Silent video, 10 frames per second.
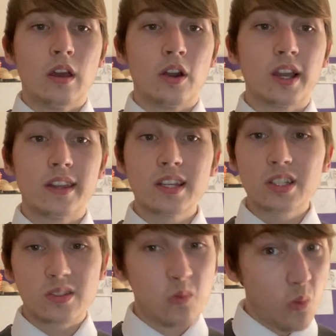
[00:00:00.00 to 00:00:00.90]
Okay,
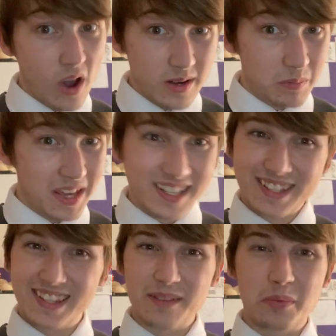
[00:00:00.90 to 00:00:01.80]
that's just one
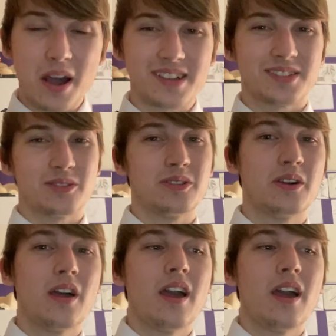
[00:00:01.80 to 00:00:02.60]
piece of the puzzle.